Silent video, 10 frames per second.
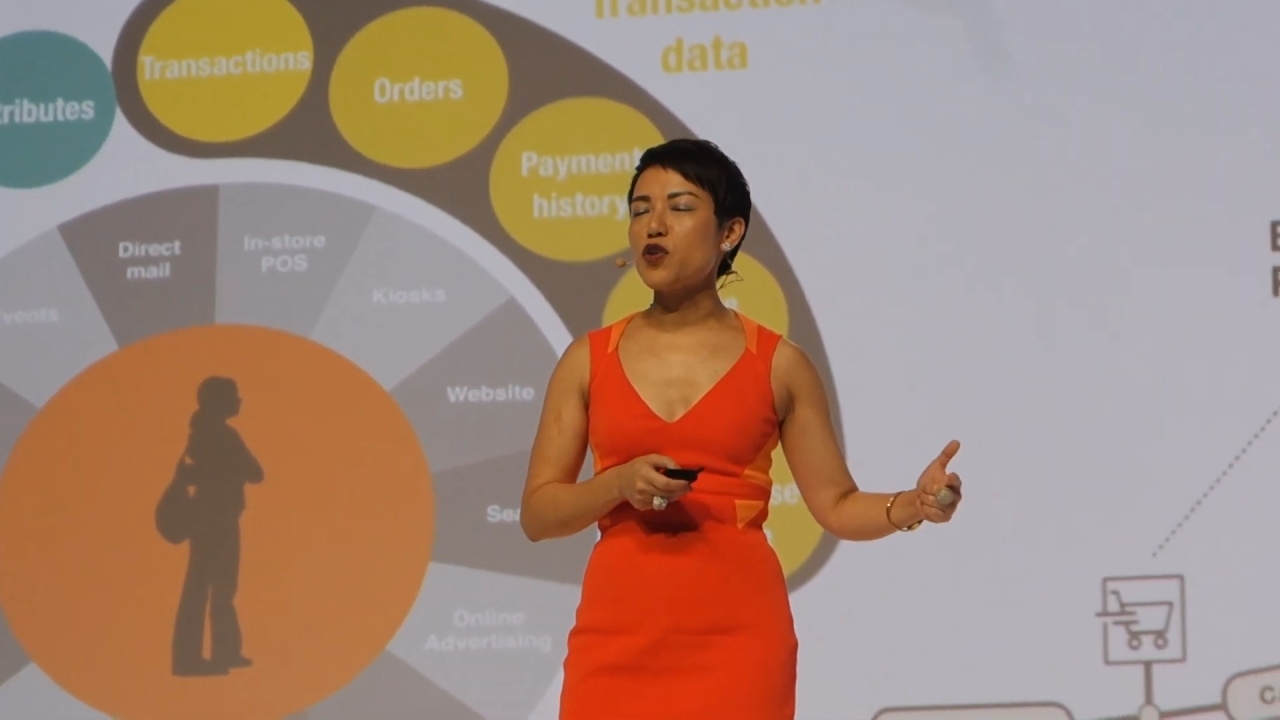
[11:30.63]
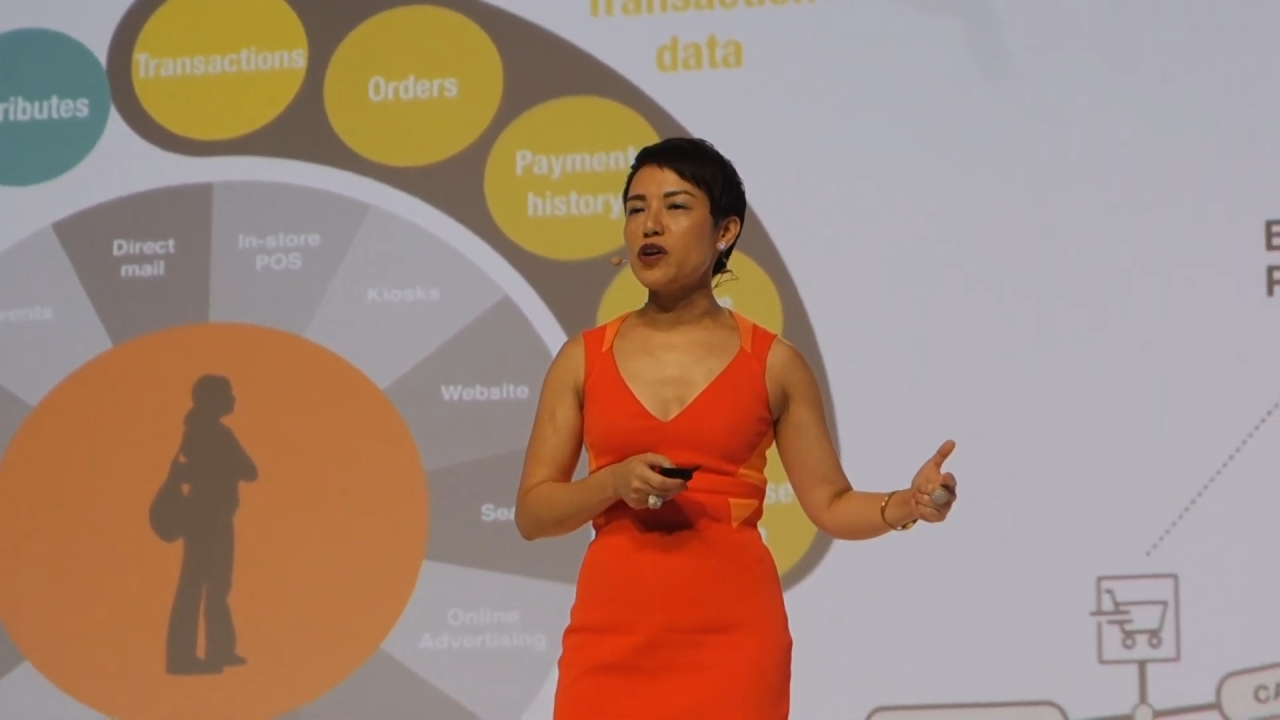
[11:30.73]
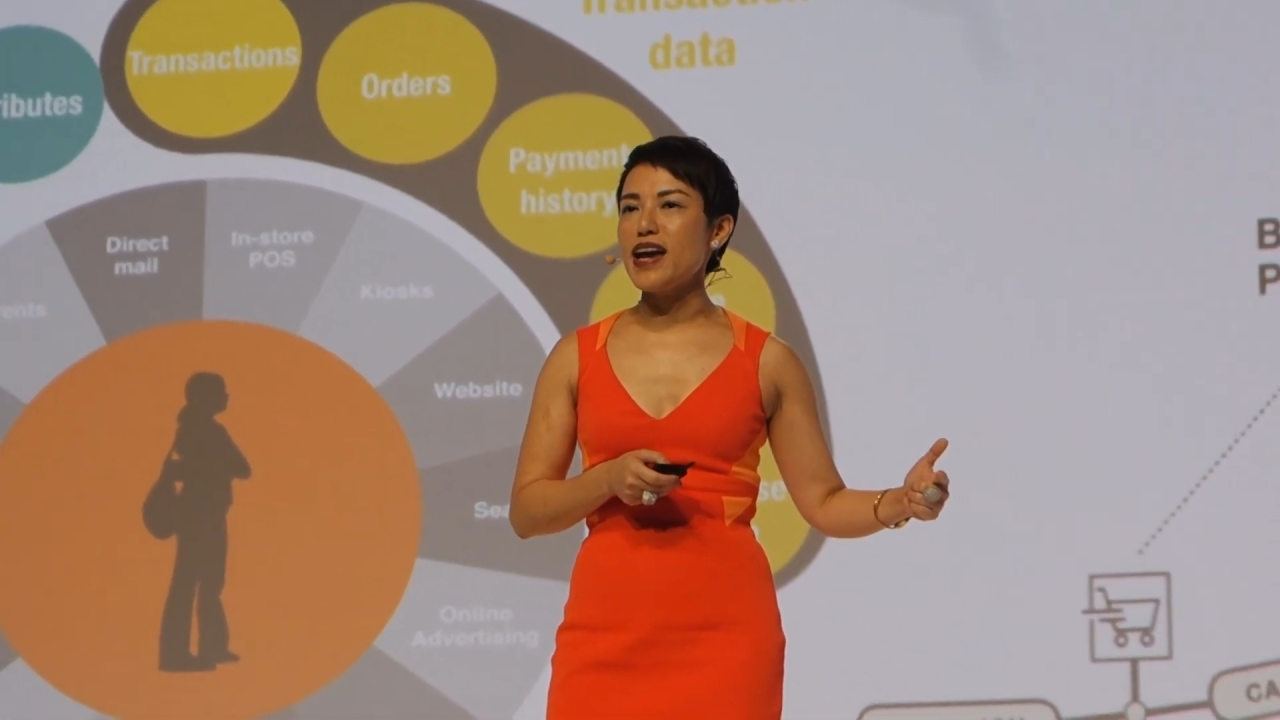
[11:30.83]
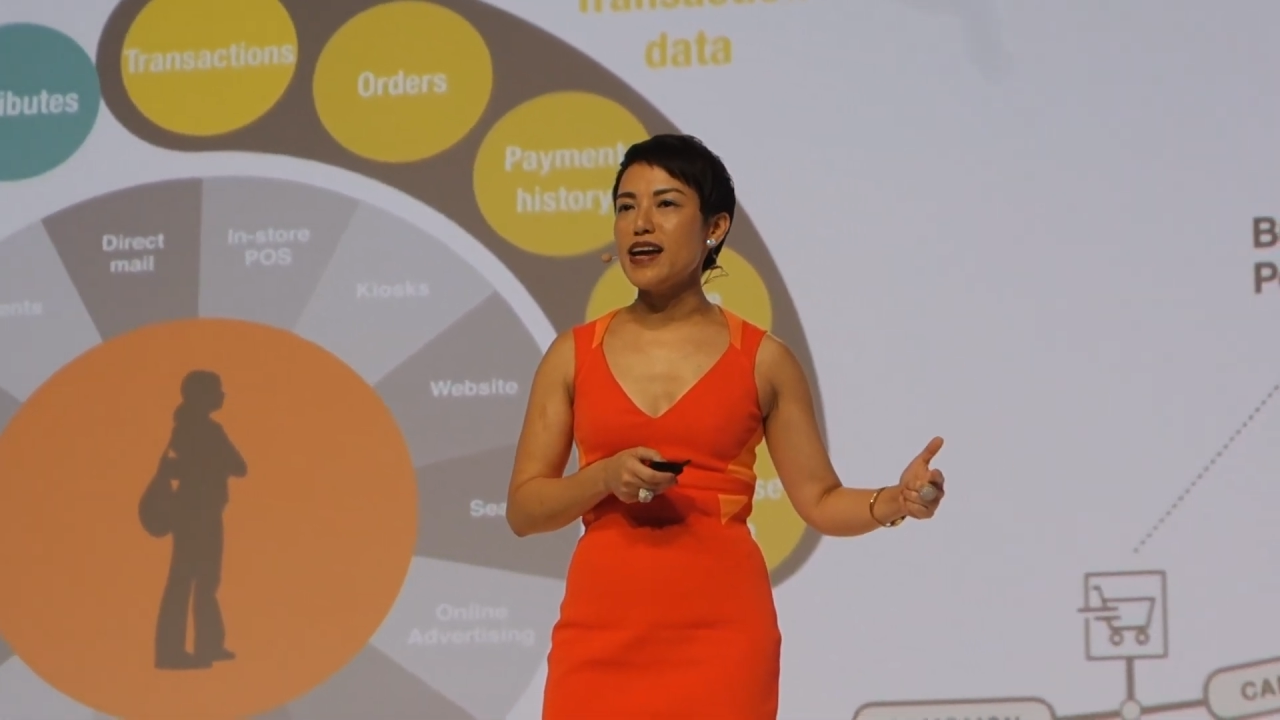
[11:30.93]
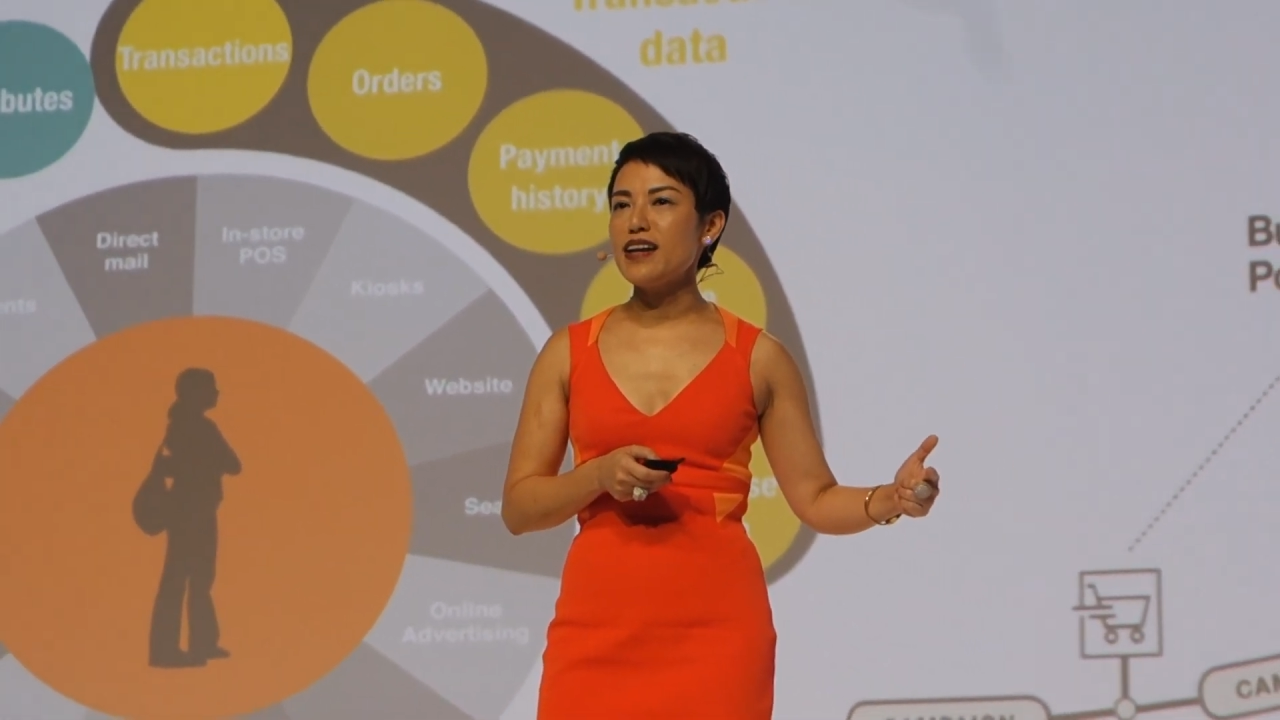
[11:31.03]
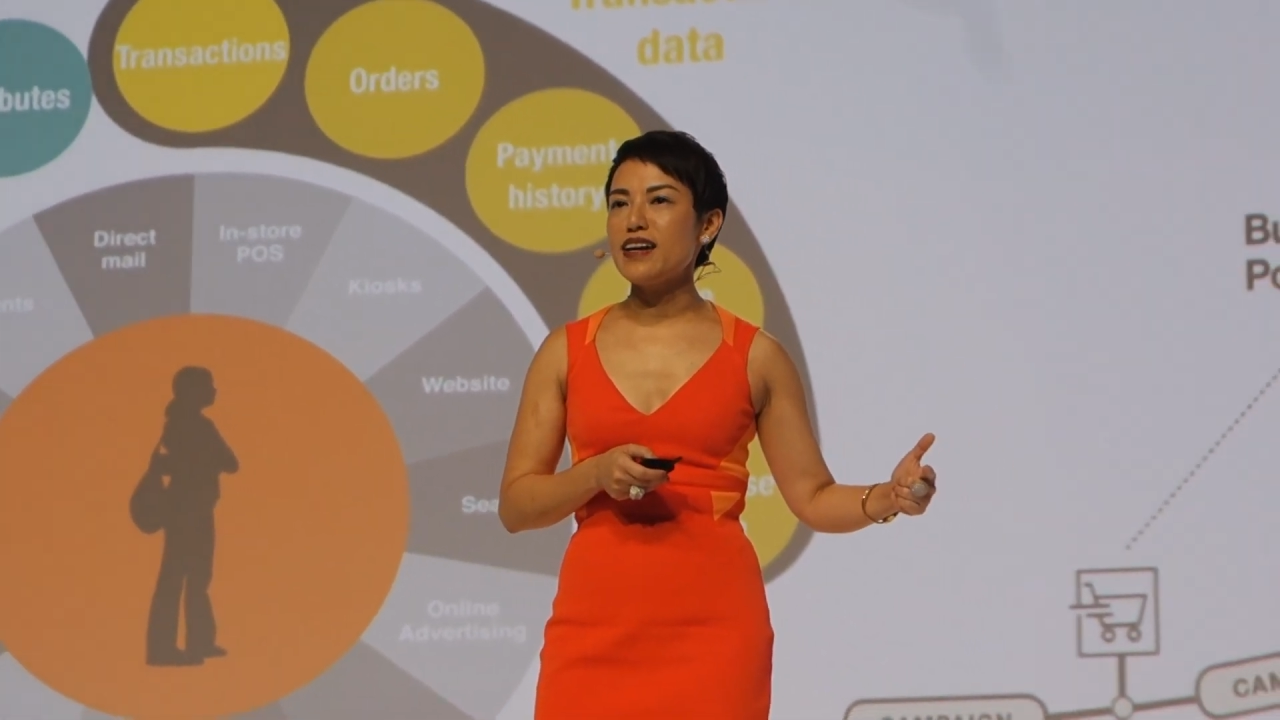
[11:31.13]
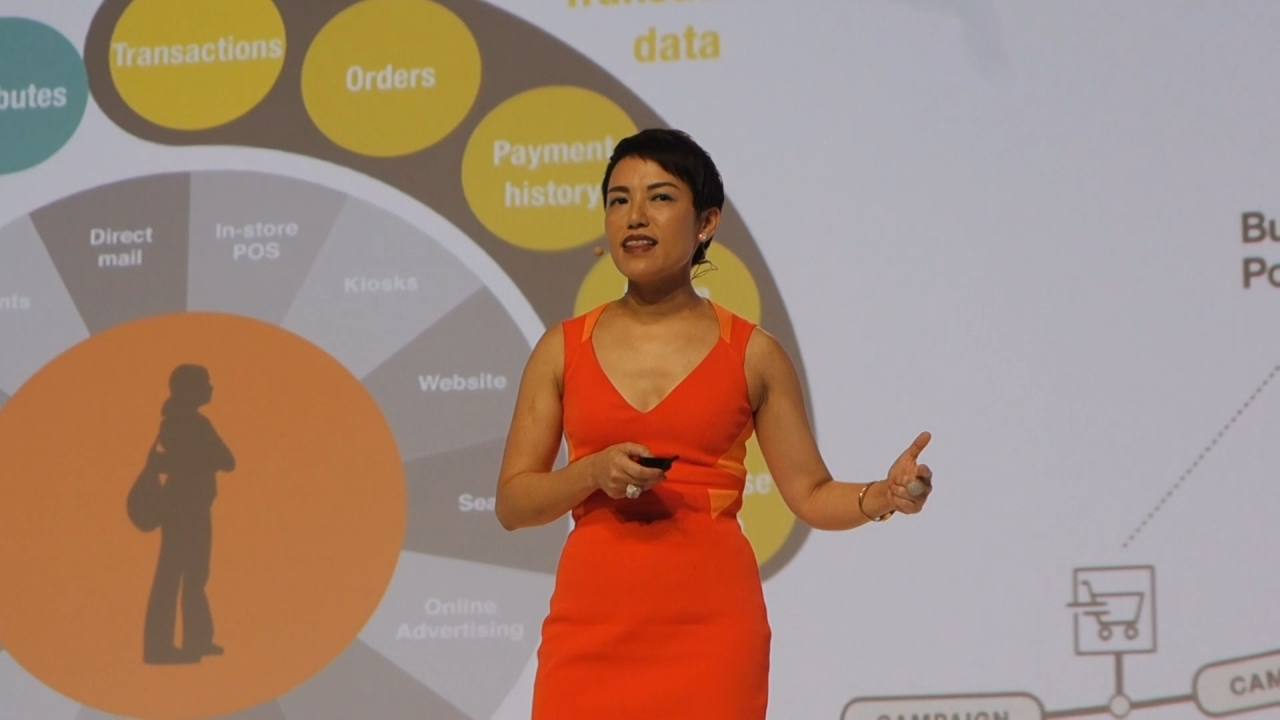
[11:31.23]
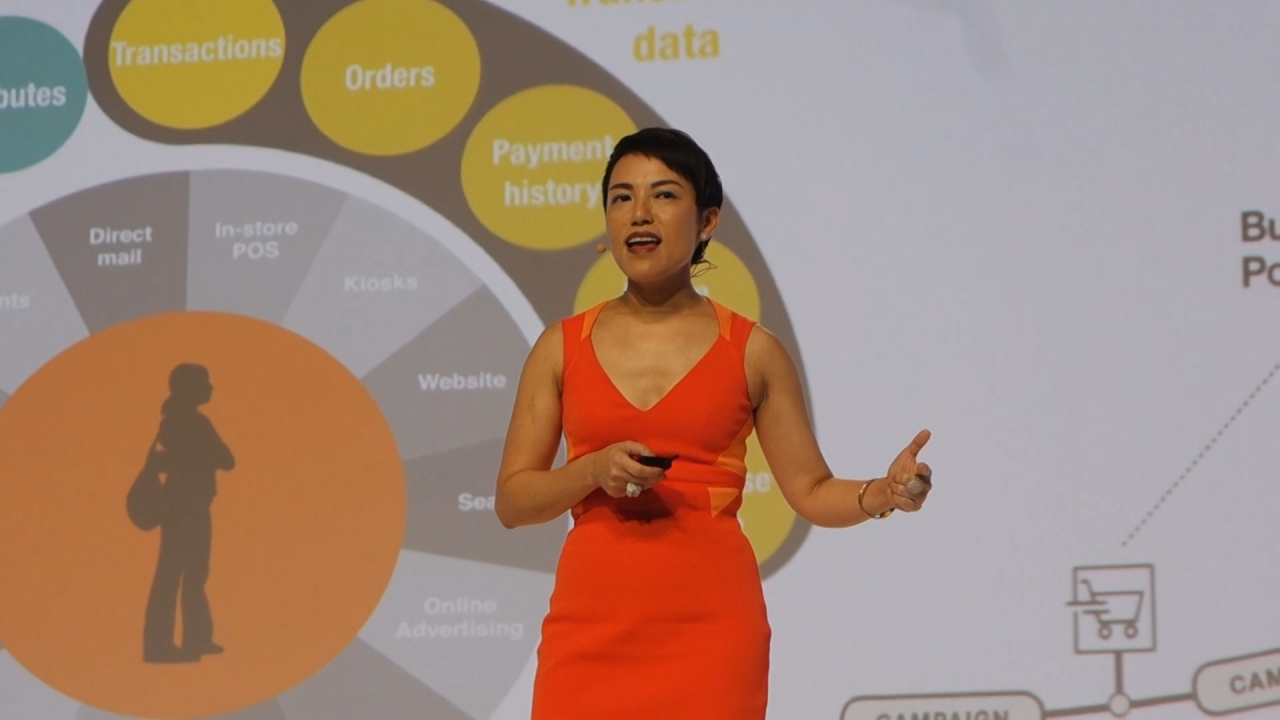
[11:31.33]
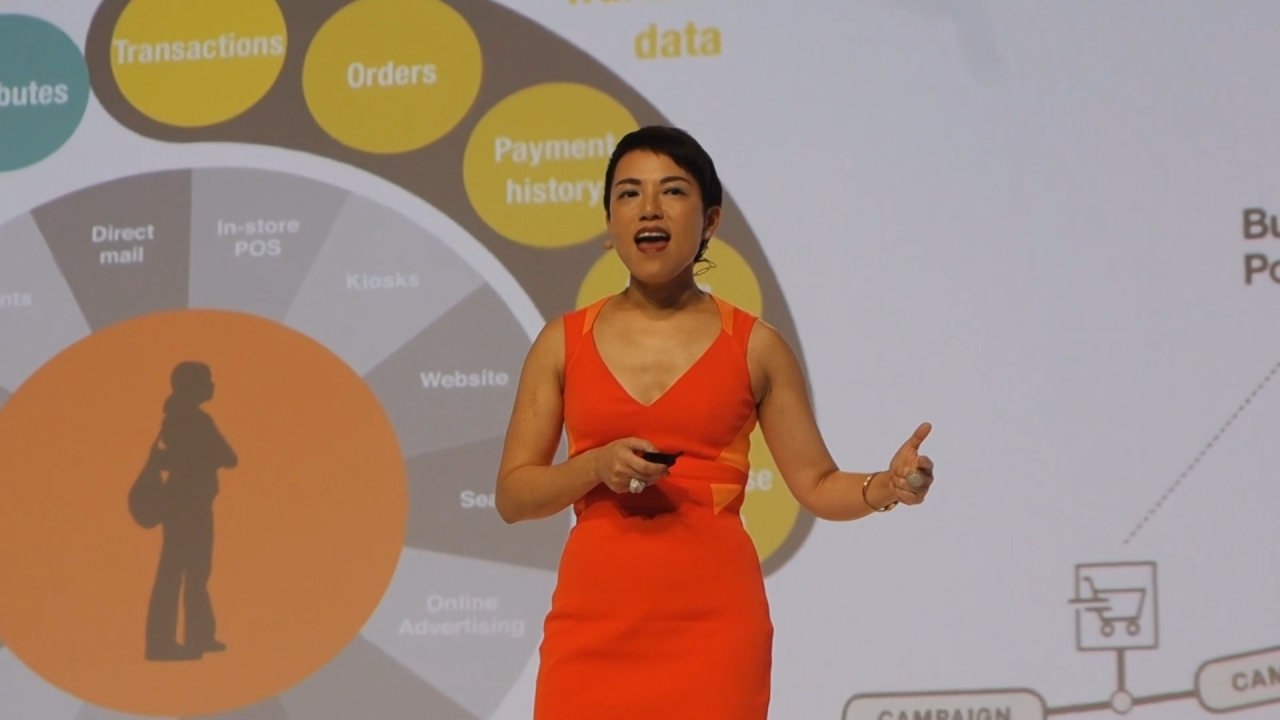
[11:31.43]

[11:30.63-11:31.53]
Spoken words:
created,